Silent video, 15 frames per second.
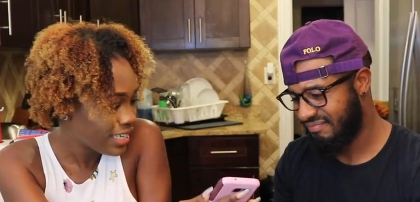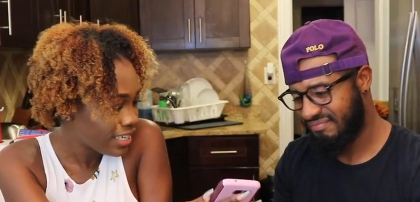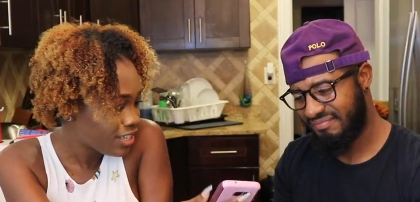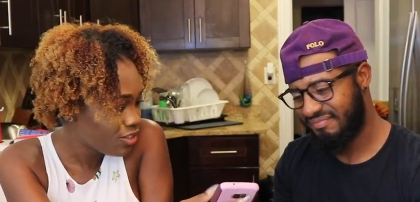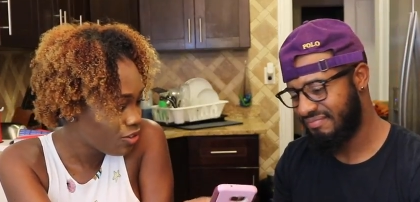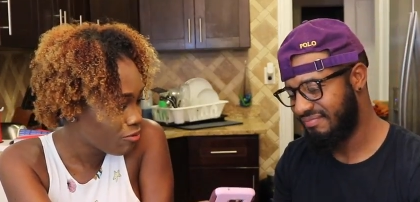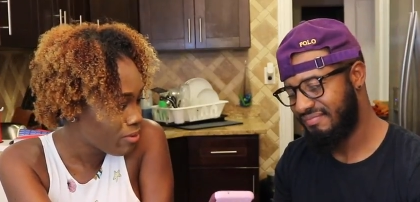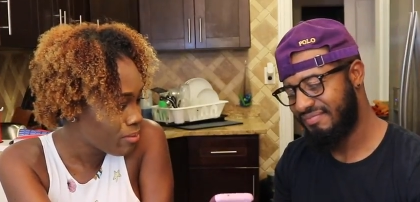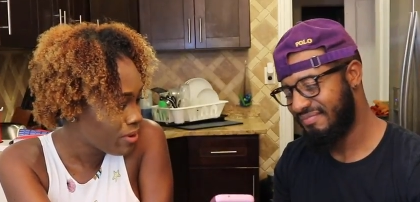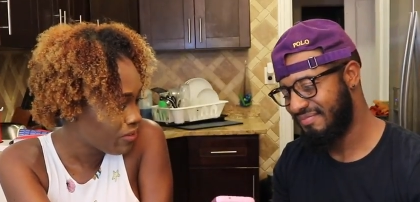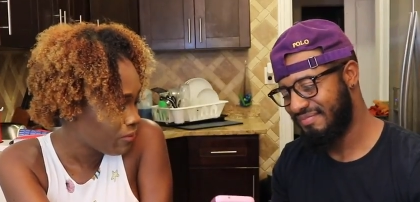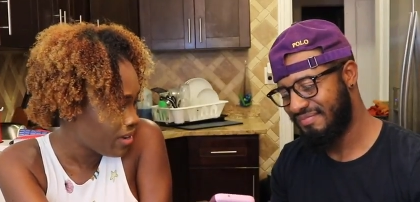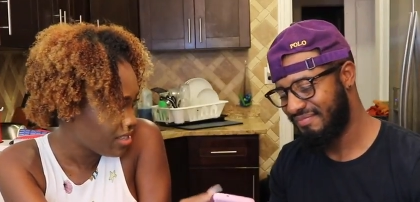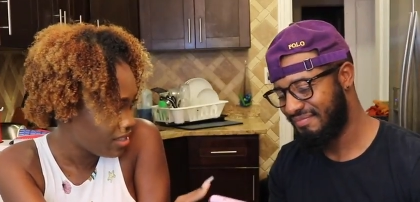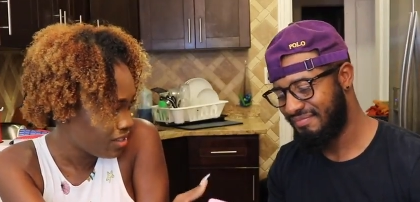Speaker 1: You don't remember
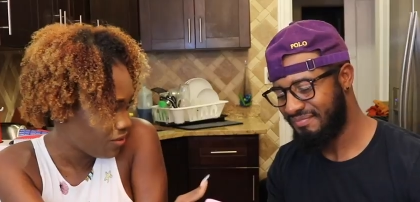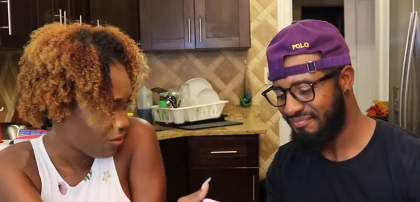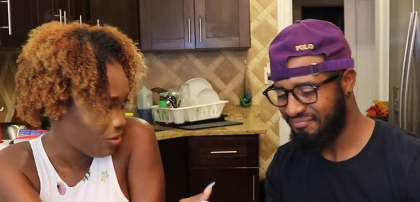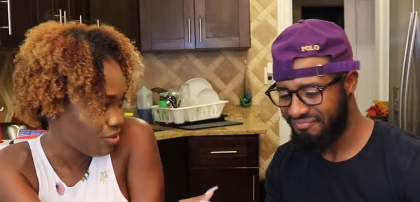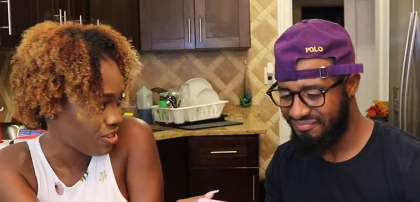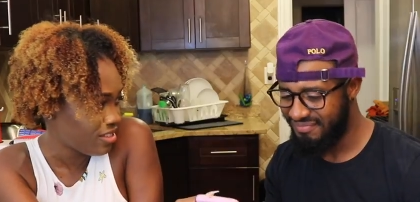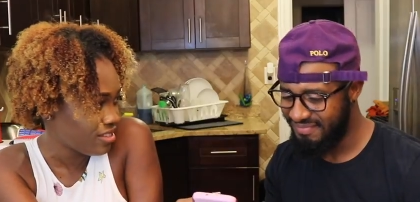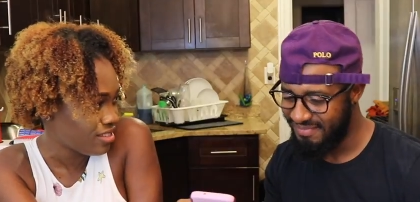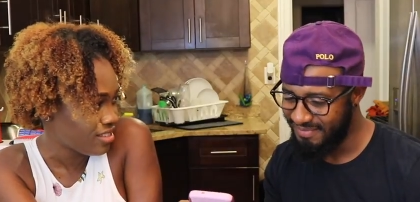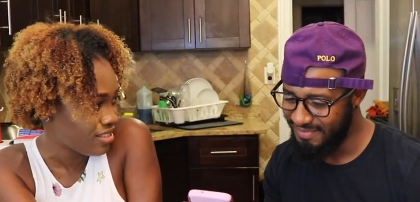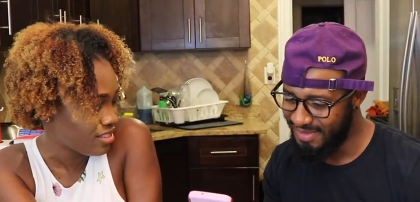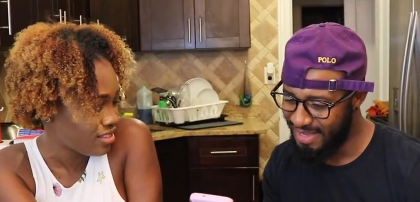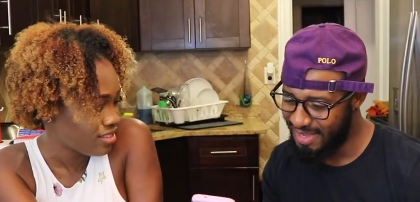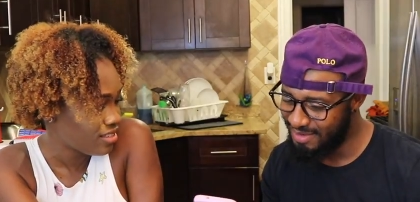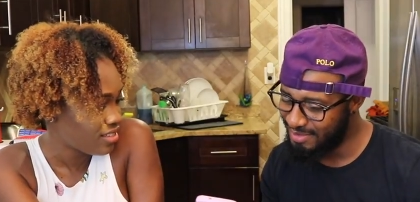from Fast and the Furious?
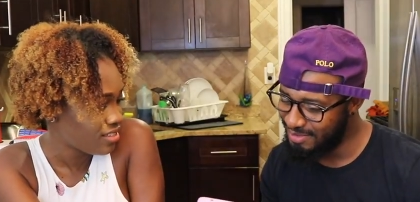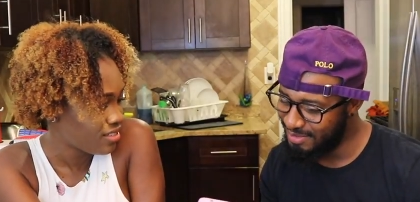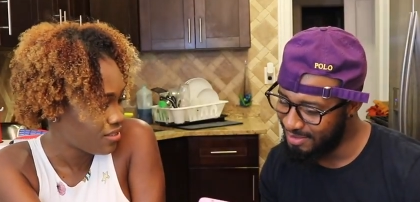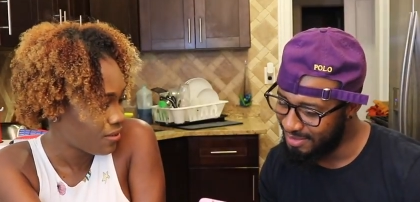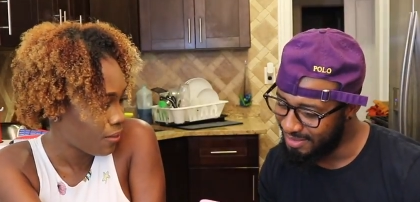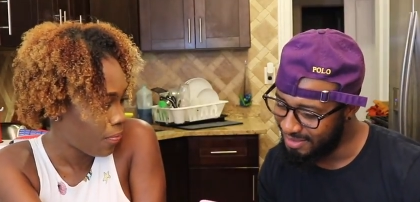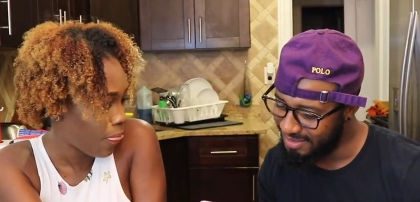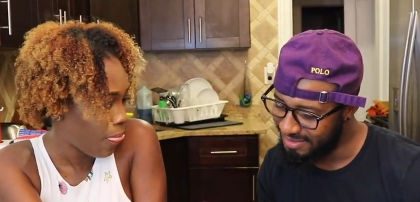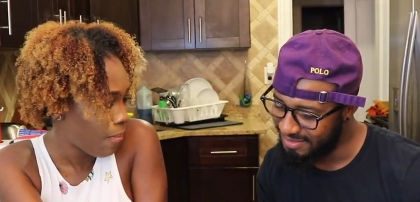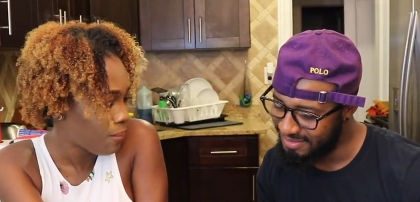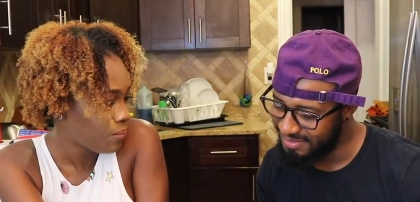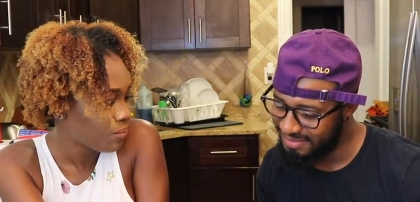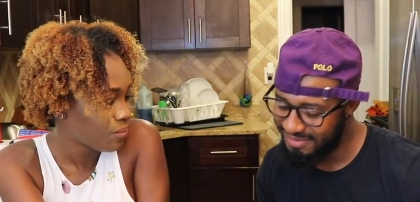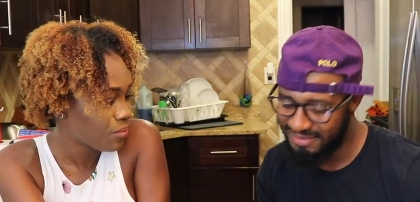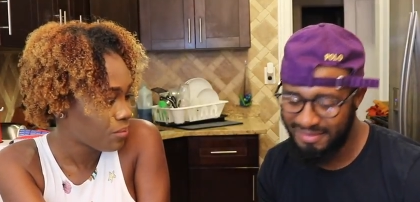
Speaker 2: I don't know her.
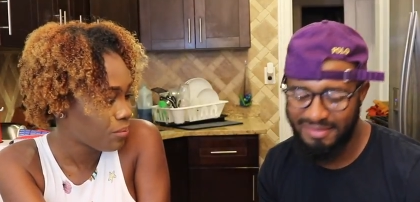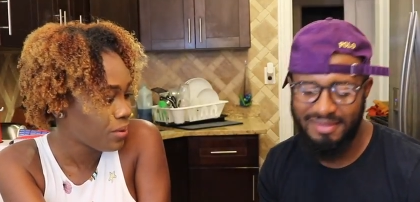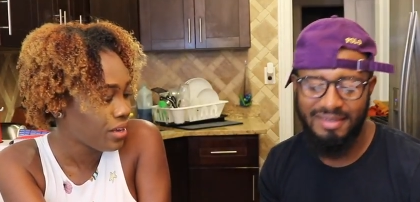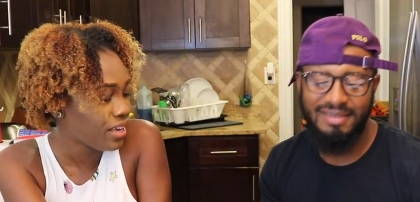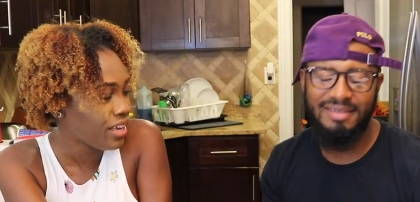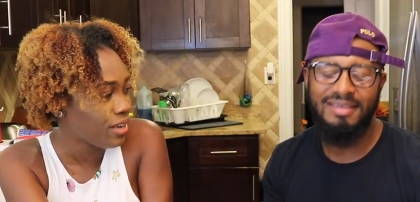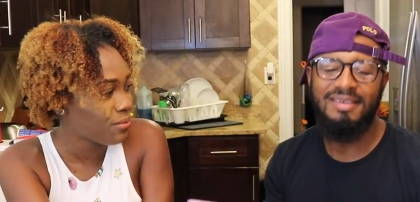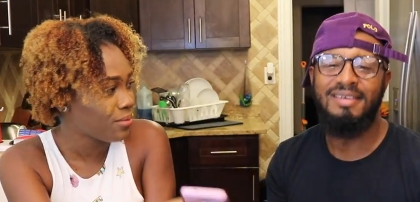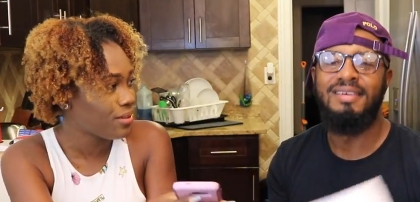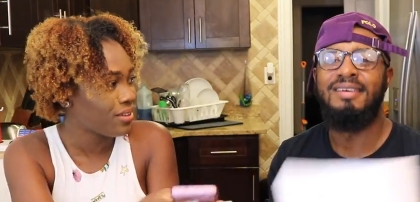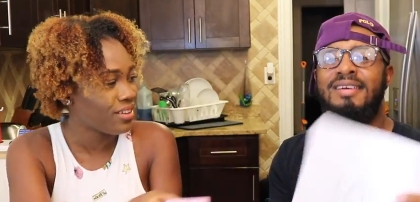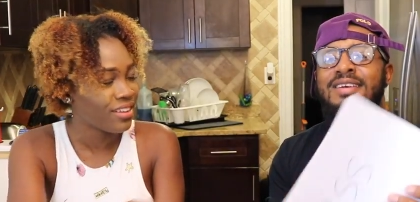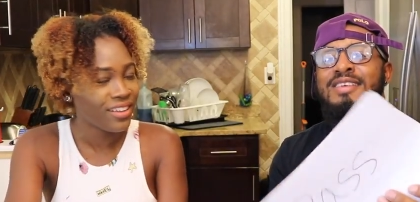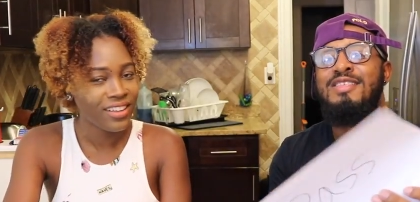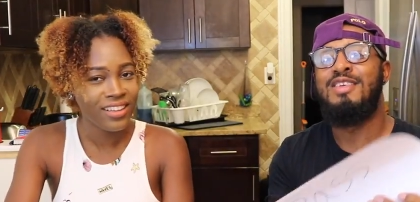
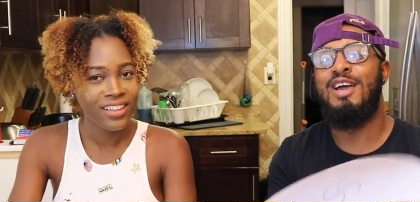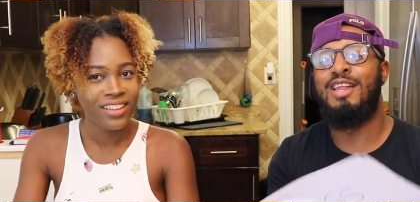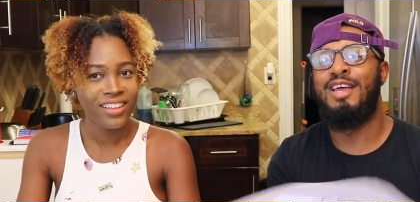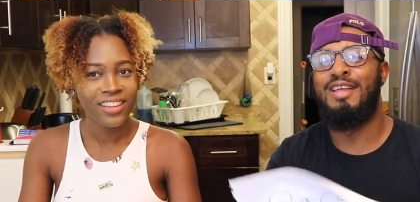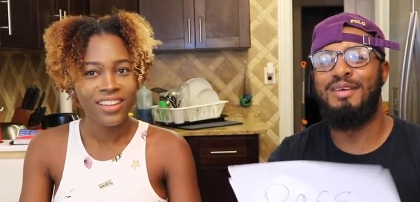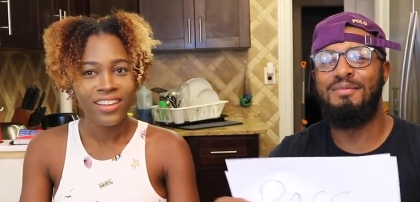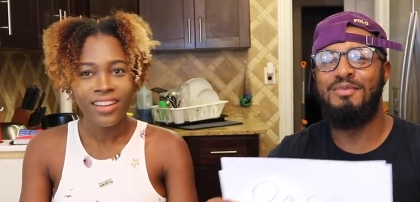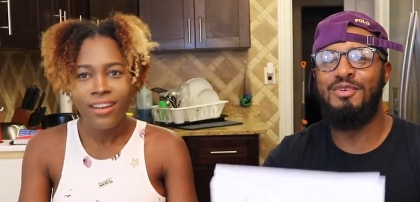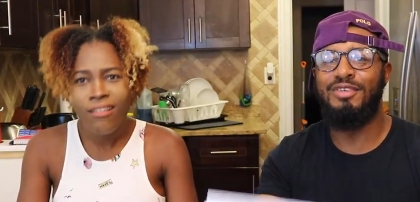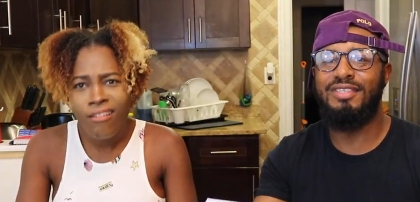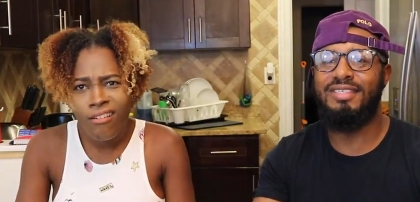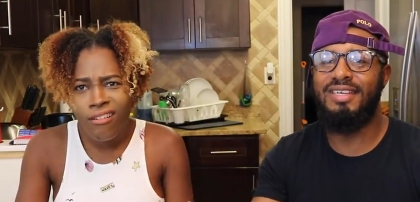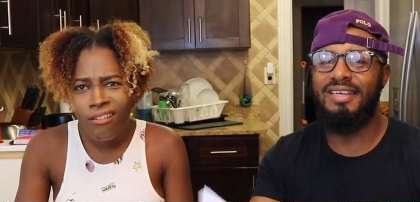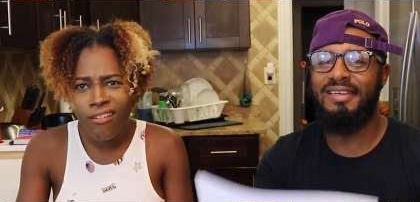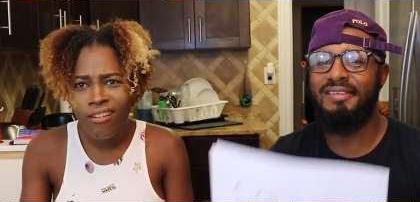Babe. Jordana
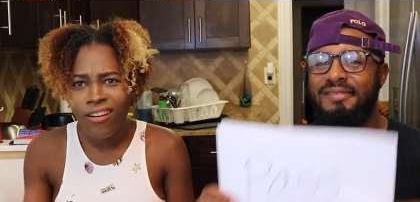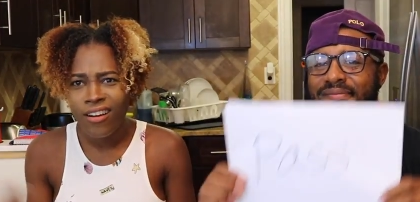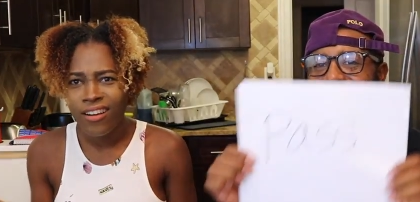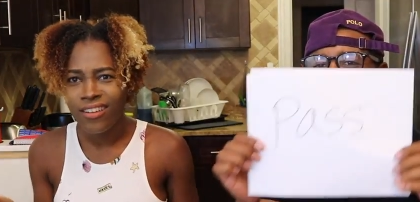Brewster.